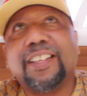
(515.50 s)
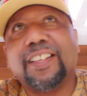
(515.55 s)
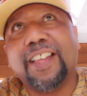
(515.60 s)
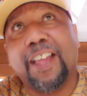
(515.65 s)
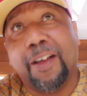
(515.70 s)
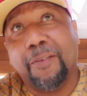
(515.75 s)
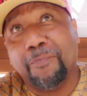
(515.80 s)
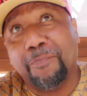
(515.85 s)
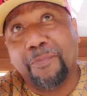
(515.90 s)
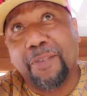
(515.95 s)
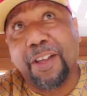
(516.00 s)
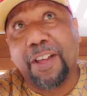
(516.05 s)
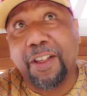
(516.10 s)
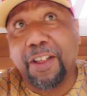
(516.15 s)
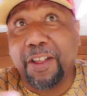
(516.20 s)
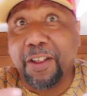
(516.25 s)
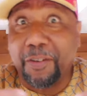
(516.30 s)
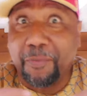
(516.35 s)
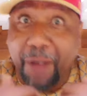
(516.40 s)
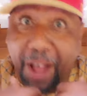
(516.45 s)
And
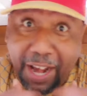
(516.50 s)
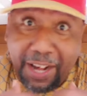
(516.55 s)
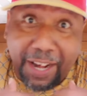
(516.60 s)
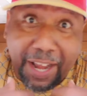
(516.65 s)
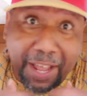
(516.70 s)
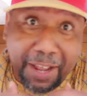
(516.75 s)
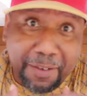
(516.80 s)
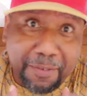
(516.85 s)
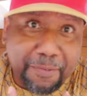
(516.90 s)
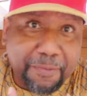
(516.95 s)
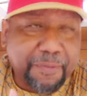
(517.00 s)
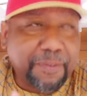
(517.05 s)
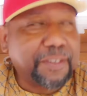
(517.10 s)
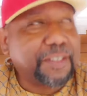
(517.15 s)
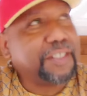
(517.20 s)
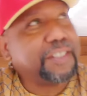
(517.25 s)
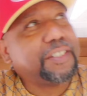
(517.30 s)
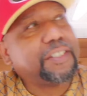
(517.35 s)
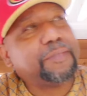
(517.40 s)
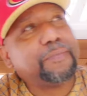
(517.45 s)
my life.
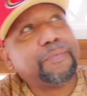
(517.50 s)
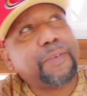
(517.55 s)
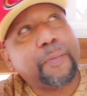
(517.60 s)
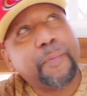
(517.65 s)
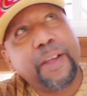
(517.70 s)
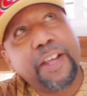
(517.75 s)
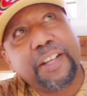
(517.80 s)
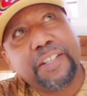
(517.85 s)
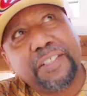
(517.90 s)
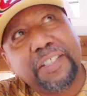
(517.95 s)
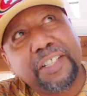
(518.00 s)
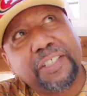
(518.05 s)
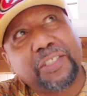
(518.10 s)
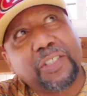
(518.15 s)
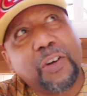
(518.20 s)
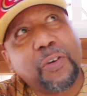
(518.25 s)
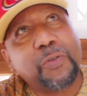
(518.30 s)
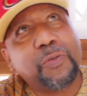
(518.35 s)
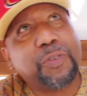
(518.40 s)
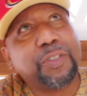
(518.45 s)
My man
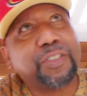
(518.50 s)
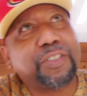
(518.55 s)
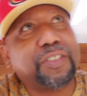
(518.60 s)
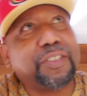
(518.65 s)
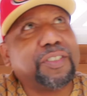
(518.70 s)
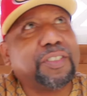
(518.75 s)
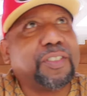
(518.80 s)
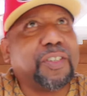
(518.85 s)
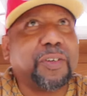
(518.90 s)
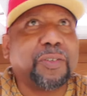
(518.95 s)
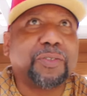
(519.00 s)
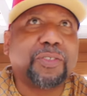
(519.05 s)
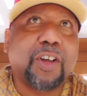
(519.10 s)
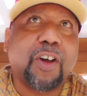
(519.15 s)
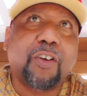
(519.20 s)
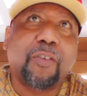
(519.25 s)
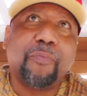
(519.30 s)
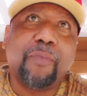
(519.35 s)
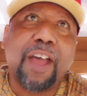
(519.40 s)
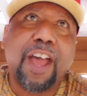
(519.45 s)
Disco was, you know,
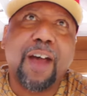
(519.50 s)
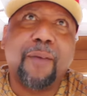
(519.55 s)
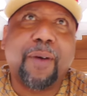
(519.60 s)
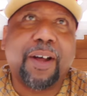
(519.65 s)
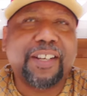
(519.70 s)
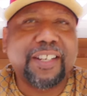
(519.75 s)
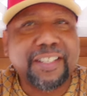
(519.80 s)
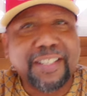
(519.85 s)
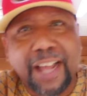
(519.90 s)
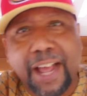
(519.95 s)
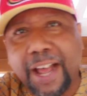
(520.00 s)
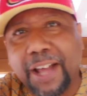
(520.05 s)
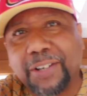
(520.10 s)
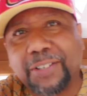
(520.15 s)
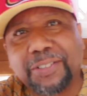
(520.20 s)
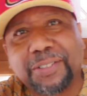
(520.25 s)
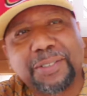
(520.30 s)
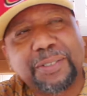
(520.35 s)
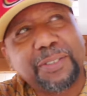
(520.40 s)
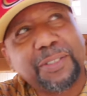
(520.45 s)
talking bad about the
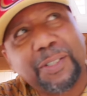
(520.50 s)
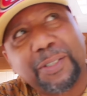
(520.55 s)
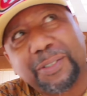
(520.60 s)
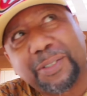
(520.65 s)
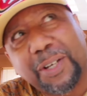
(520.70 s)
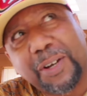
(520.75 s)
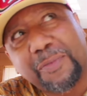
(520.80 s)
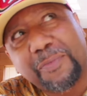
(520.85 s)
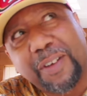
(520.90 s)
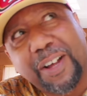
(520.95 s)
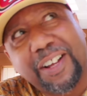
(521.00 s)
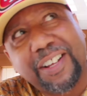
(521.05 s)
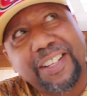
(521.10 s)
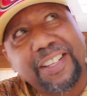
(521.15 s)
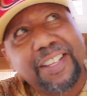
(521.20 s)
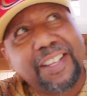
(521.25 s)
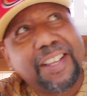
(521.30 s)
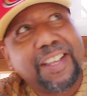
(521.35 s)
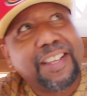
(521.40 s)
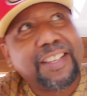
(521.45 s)
Niners. You know what I'm talking about?
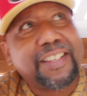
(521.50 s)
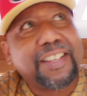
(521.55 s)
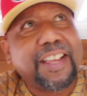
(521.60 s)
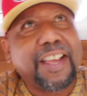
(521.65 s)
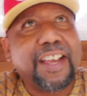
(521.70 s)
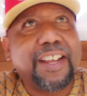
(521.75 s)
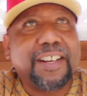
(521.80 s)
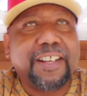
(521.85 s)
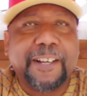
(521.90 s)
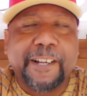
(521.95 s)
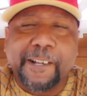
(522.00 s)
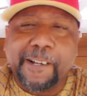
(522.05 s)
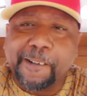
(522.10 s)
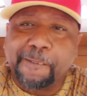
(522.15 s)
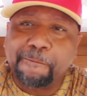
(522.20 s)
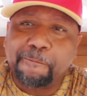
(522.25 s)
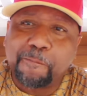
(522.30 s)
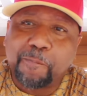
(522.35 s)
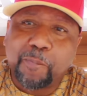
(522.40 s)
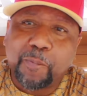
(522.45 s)
And
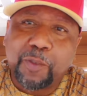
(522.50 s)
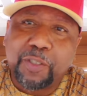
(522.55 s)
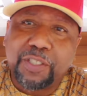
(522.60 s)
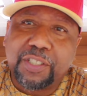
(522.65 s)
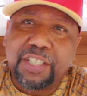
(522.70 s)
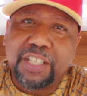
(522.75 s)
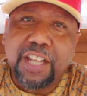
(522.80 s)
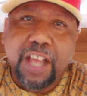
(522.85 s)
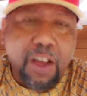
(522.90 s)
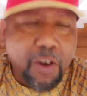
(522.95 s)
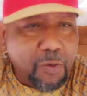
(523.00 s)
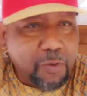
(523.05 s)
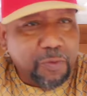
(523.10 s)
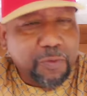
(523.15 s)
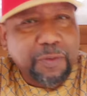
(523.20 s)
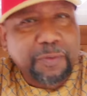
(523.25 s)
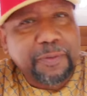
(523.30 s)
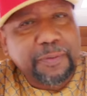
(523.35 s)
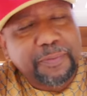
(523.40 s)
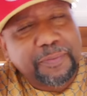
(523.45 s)
T.O.
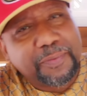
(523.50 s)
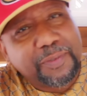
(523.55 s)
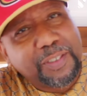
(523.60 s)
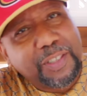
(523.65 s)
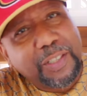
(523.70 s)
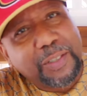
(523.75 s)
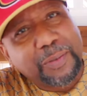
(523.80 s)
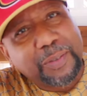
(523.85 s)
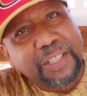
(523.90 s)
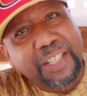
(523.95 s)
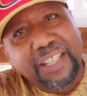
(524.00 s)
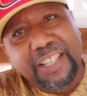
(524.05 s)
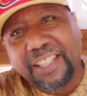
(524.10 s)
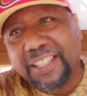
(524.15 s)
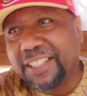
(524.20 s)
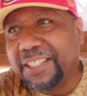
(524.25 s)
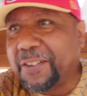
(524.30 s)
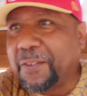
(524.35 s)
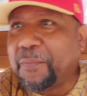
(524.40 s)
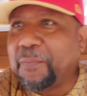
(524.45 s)
You know what
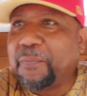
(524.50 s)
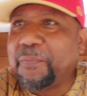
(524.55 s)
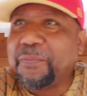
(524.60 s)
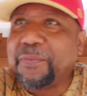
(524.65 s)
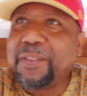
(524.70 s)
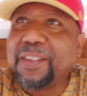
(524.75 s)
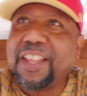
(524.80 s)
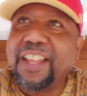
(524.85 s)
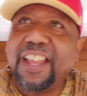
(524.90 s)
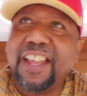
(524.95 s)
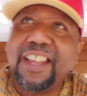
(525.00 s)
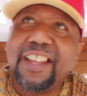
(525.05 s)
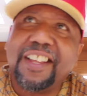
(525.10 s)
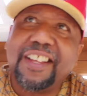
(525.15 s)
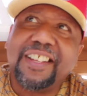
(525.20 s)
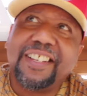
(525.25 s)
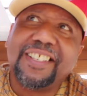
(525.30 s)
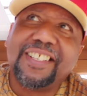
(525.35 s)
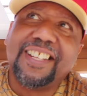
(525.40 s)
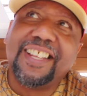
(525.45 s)
I'm saying?
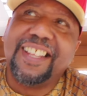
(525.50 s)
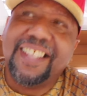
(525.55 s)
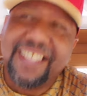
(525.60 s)
And